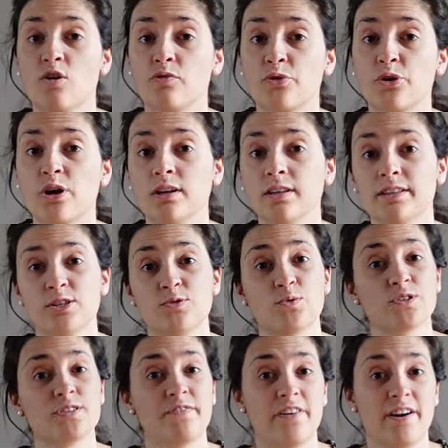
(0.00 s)
Overall, this
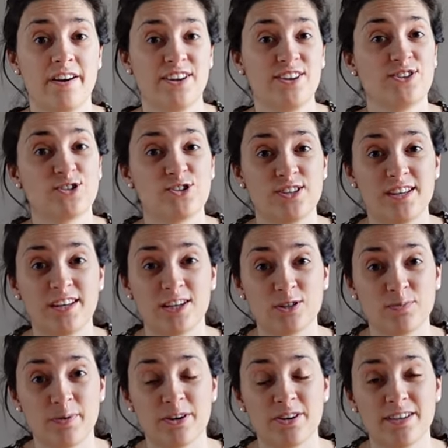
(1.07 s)
was a very interesting
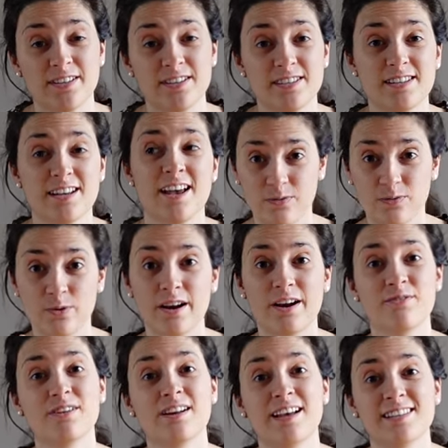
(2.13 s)
experience. What
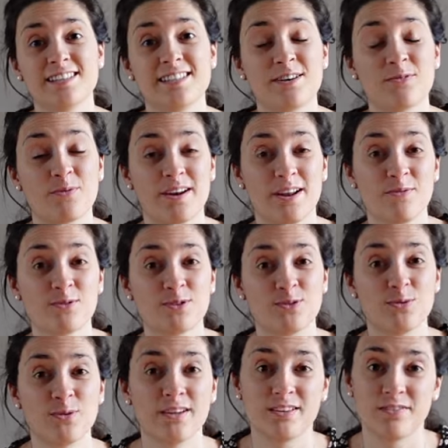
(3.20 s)
I realized is that when I was
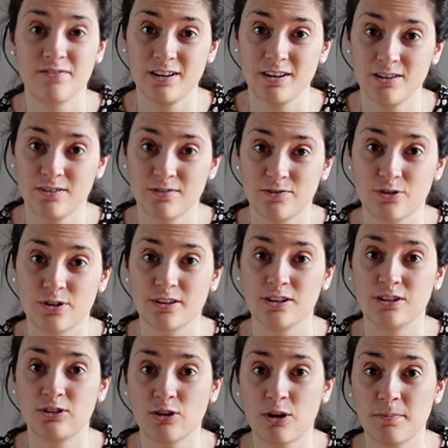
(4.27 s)
doing the video for the
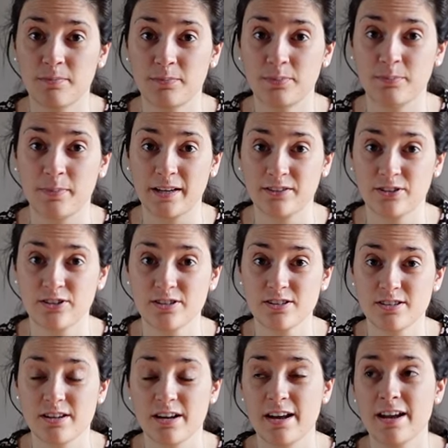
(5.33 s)
top
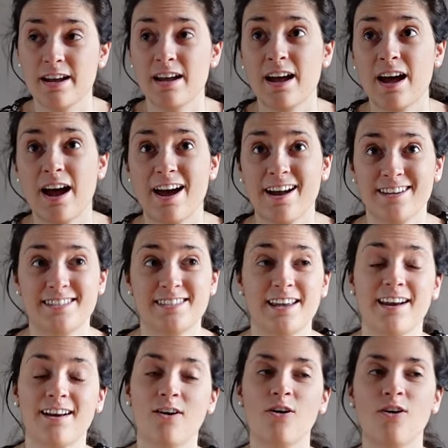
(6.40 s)
patterns, I
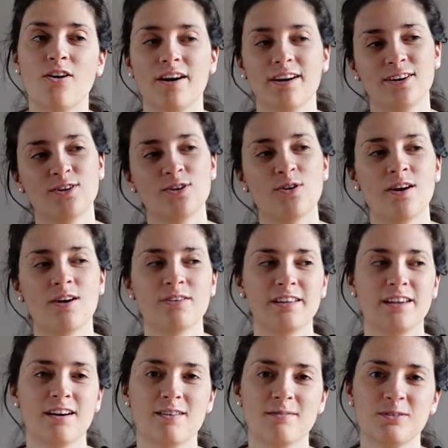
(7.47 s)
said, oh, I don't know how
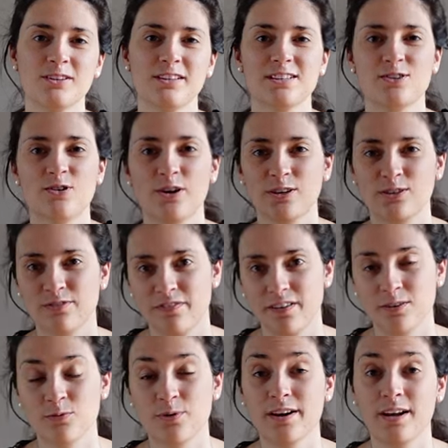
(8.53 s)
the armhole is going to
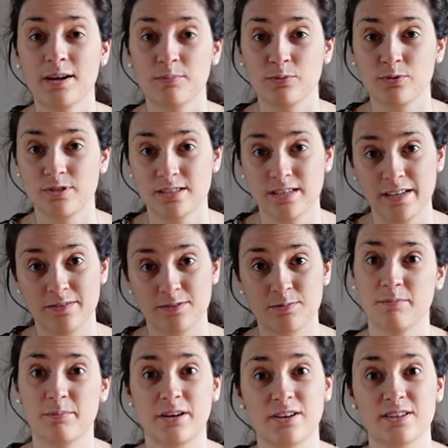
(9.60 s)
fit when I put sleeves,
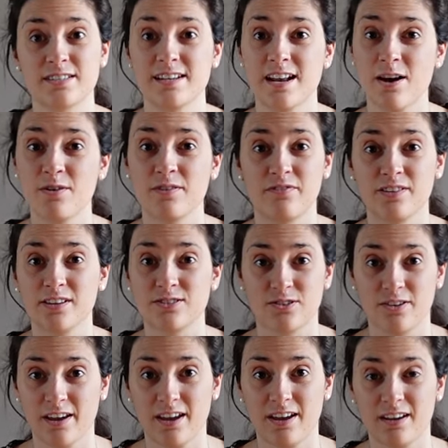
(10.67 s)
because now it feels
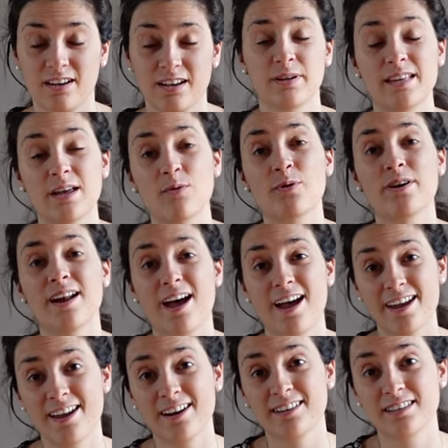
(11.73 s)
okay. But then when
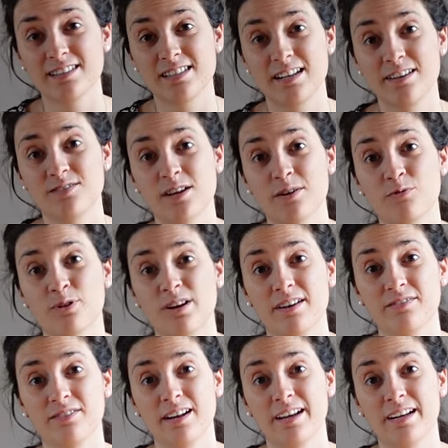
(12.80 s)
I added the sleeves, I would
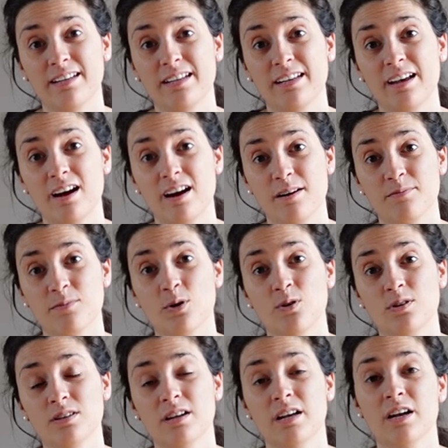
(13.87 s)
have liked the
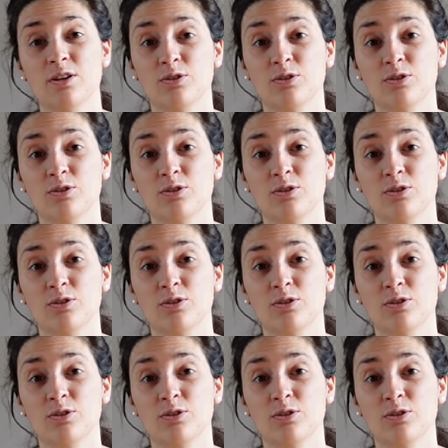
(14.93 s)
armhole